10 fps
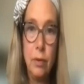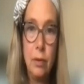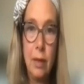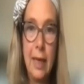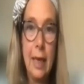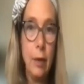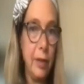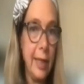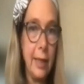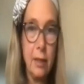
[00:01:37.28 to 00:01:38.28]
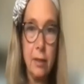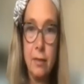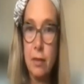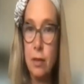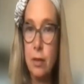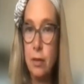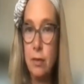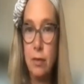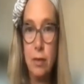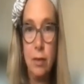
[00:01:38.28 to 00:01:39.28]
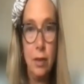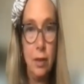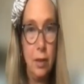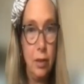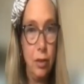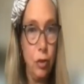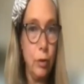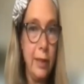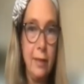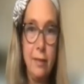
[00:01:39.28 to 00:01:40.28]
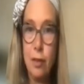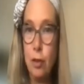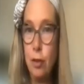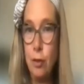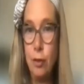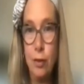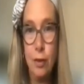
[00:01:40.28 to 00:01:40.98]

Like okay. Healthy anger is good, joy is good,